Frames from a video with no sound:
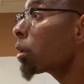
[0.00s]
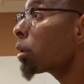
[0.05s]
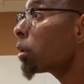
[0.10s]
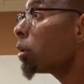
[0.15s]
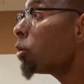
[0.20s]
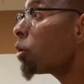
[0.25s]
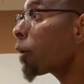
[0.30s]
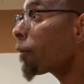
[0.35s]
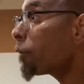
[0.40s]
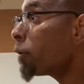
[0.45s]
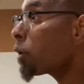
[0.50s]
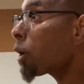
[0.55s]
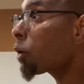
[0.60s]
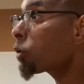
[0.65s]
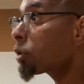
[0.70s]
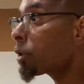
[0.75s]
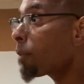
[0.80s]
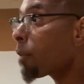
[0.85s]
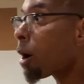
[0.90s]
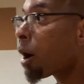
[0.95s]
You know, you
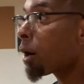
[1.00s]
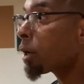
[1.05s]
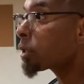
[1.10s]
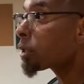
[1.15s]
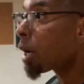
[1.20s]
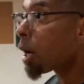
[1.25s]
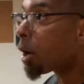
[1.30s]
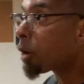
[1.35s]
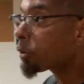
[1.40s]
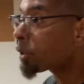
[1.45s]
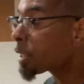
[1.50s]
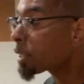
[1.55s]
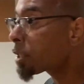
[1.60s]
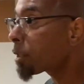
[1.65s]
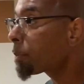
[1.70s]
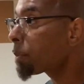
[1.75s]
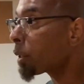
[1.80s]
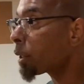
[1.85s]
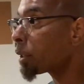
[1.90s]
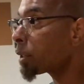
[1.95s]
know Jamar, it's all
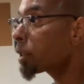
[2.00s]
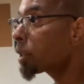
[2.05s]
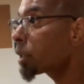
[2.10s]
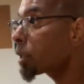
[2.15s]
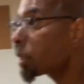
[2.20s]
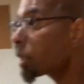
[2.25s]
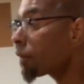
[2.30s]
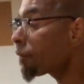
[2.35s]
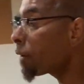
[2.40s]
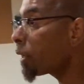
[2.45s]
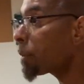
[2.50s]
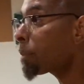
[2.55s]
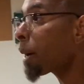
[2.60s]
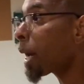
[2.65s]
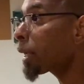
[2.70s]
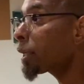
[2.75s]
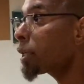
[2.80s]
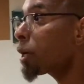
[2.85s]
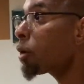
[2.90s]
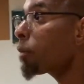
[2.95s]
discipline. If
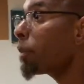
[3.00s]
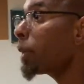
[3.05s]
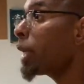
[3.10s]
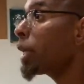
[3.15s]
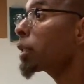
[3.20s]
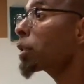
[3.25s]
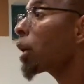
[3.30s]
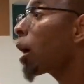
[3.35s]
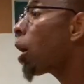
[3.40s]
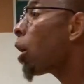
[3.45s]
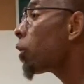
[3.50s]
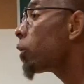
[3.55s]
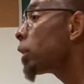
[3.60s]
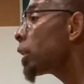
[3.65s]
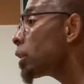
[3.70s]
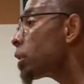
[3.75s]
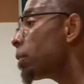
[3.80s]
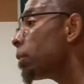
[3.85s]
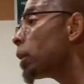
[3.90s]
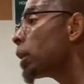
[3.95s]
anybody know me, it's all
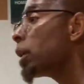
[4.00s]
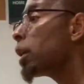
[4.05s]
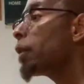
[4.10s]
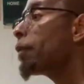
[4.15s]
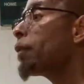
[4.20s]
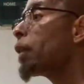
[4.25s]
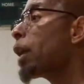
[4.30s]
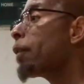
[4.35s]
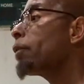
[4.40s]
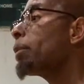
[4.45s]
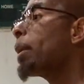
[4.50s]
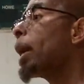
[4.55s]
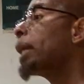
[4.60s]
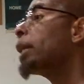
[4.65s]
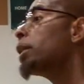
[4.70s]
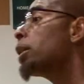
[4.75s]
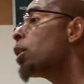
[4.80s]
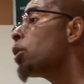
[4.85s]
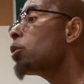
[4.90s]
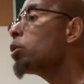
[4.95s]
discipline. If
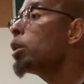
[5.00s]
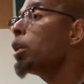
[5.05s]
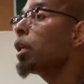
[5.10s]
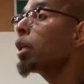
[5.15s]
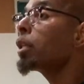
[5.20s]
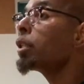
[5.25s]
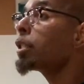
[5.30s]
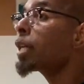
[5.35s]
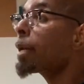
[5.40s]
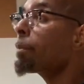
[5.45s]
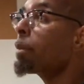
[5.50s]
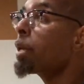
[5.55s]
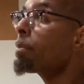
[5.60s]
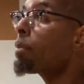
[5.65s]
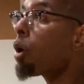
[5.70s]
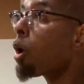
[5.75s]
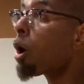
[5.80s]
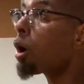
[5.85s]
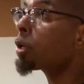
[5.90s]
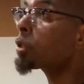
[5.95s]
everybody know J B
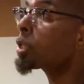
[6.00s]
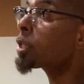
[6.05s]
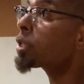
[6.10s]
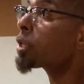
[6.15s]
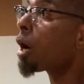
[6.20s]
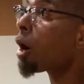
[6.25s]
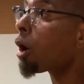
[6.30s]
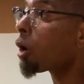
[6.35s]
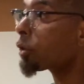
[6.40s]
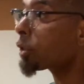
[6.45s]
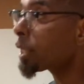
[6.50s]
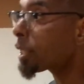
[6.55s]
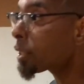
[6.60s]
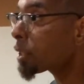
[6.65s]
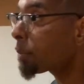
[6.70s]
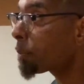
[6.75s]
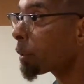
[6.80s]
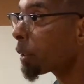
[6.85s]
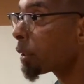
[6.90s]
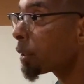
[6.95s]
Barnes, it's all
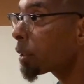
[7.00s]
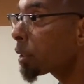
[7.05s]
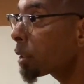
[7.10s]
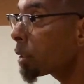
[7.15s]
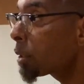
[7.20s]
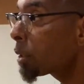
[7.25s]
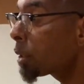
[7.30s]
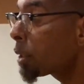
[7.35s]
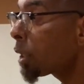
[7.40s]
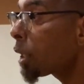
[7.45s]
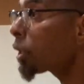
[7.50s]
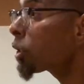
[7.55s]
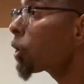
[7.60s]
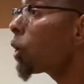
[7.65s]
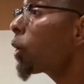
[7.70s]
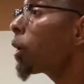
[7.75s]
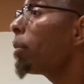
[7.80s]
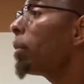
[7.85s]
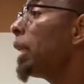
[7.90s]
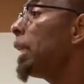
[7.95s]
discipline. It's
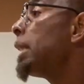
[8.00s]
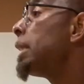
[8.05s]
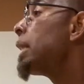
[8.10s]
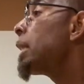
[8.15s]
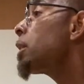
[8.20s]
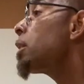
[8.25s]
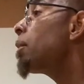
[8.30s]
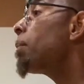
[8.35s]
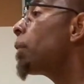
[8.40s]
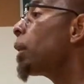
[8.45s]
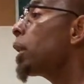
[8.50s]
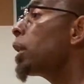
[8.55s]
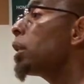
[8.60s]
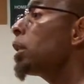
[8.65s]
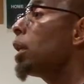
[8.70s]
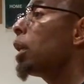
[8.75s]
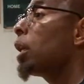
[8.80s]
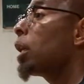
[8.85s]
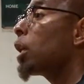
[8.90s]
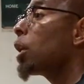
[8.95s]
gonna be
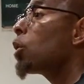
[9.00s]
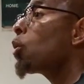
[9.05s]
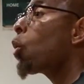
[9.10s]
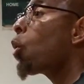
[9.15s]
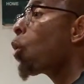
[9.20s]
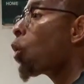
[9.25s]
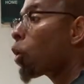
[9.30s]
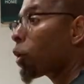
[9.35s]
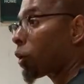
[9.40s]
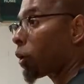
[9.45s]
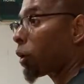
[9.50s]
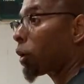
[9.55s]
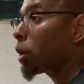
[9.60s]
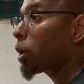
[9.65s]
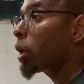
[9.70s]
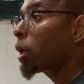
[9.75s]
discipline and order.